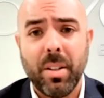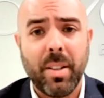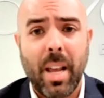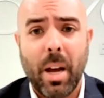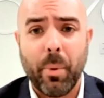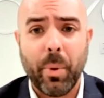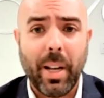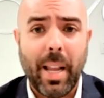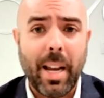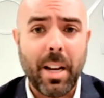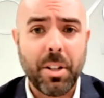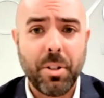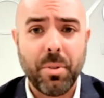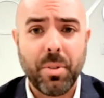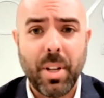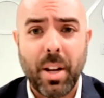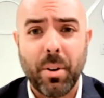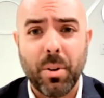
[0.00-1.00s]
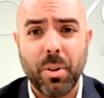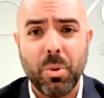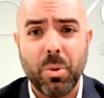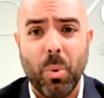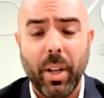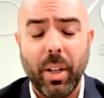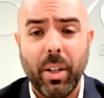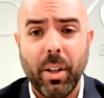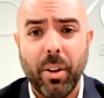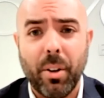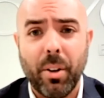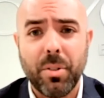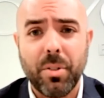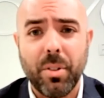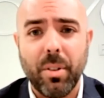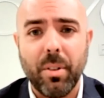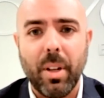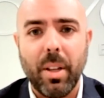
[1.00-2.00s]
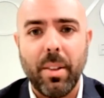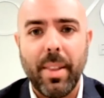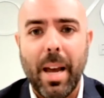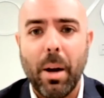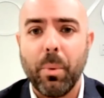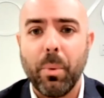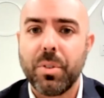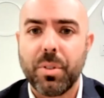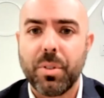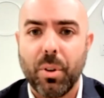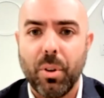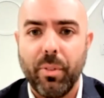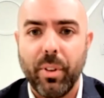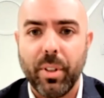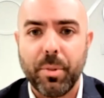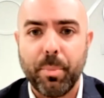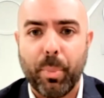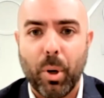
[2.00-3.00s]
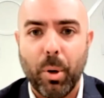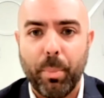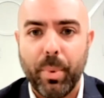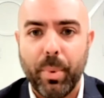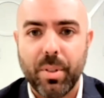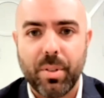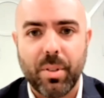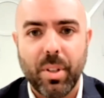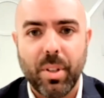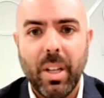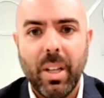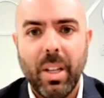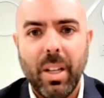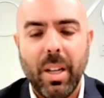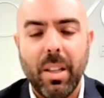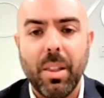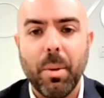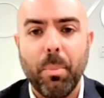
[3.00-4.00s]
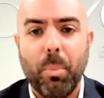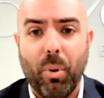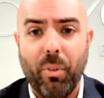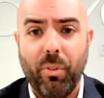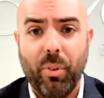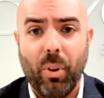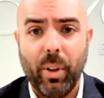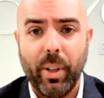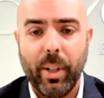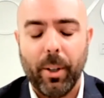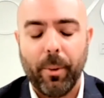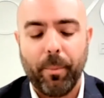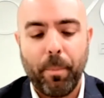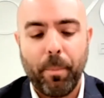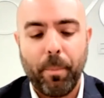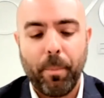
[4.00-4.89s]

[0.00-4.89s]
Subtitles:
and that would last you 10 or 20 years, and that would serve its purpose in the portfolio.